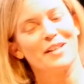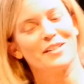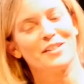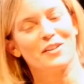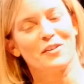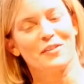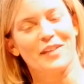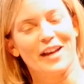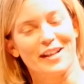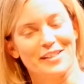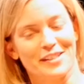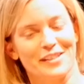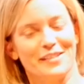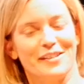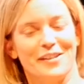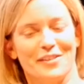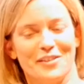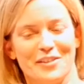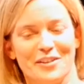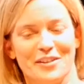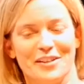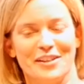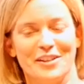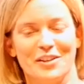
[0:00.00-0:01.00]
So that's
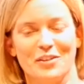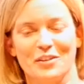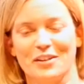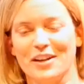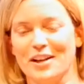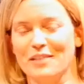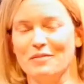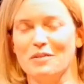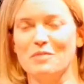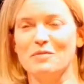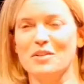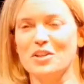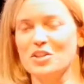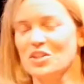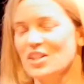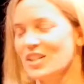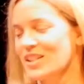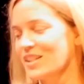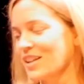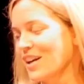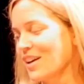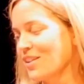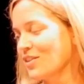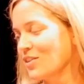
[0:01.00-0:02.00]
another, kind of a
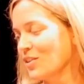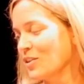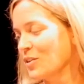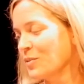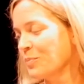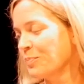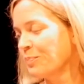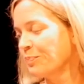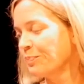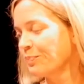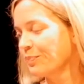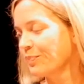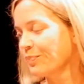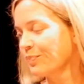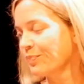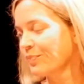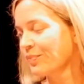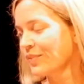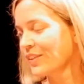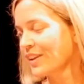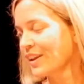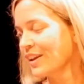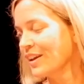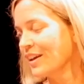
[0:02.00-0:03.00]
vicious cycle.
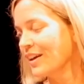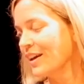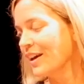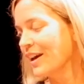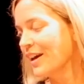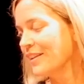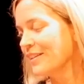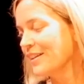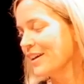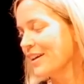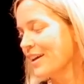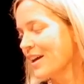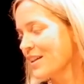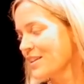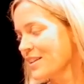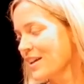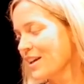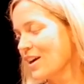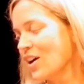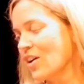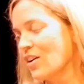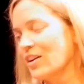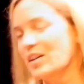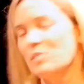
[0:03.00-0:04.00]
And then, as
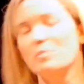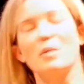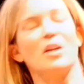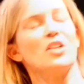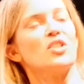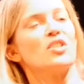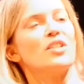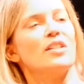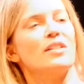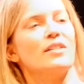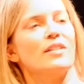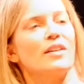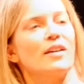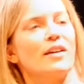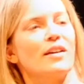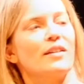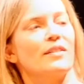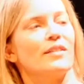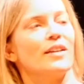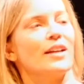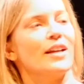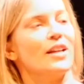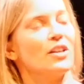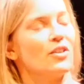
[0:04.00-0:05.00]
I already mentioned,
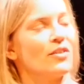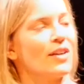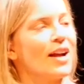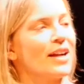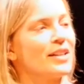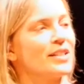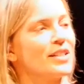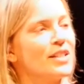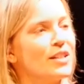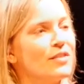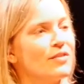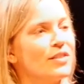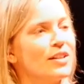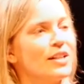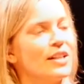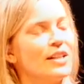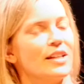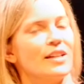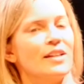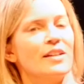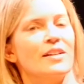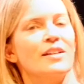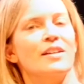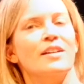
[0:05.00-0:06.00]
the
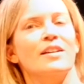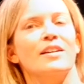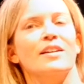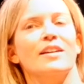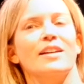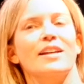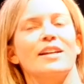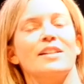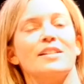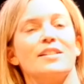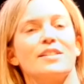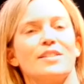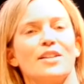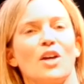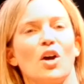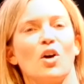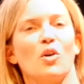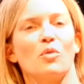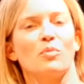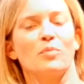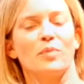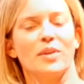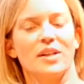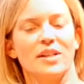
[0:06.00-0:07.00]
interactivity
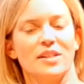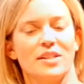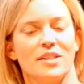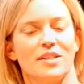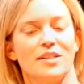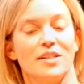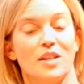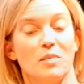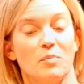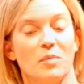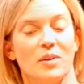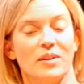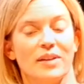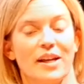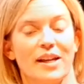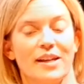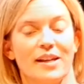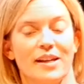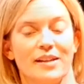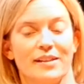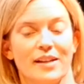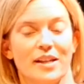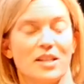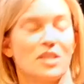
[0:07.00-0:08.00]
itself is
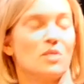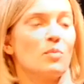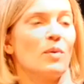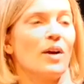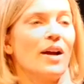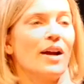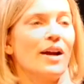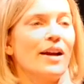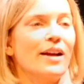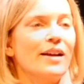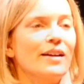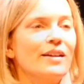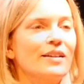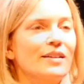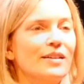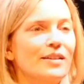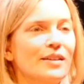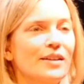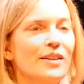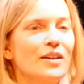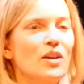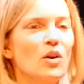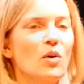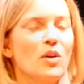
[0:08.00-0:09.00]
stimulating. That's why,
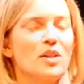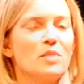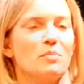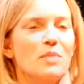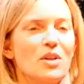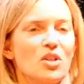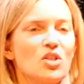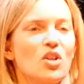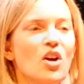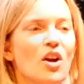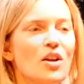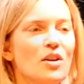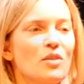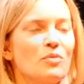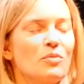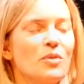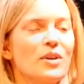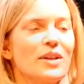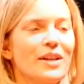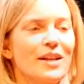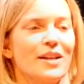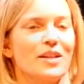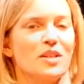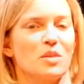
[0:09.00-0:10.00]
it's much harder for
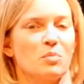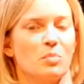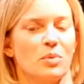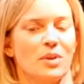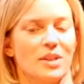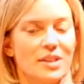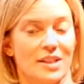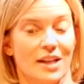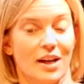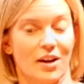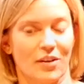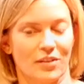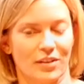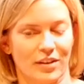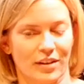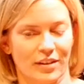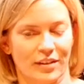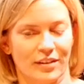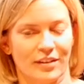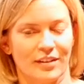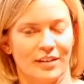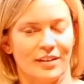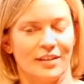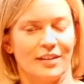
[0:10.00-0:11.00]
a kid to put down
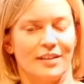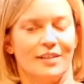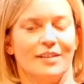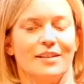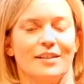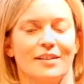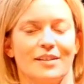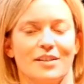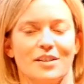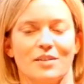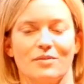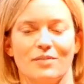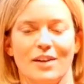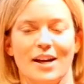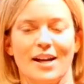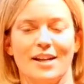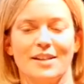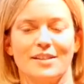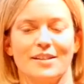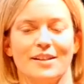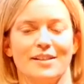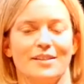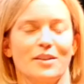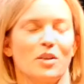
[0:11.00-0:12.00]
a
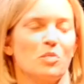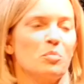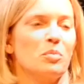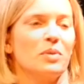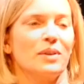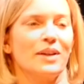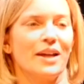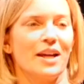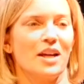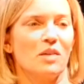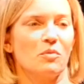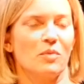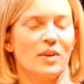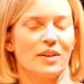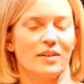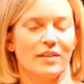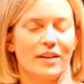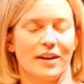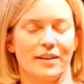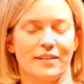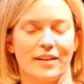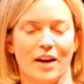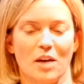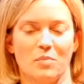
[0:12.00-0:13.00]
device that they're playing with
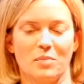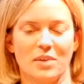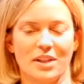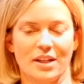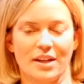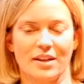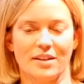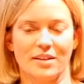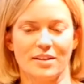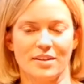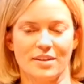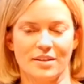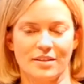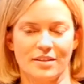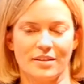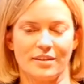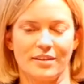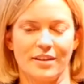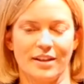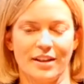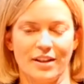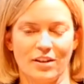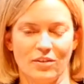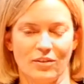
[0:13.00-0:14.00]
like that, because
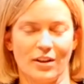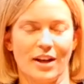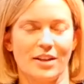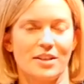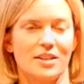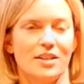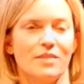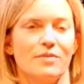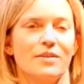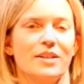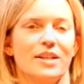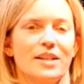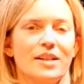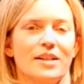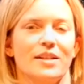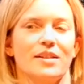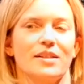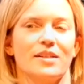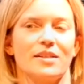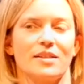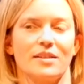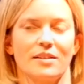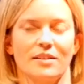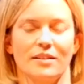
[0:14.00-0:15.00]
the
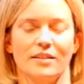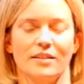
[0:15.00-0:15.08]
interactivity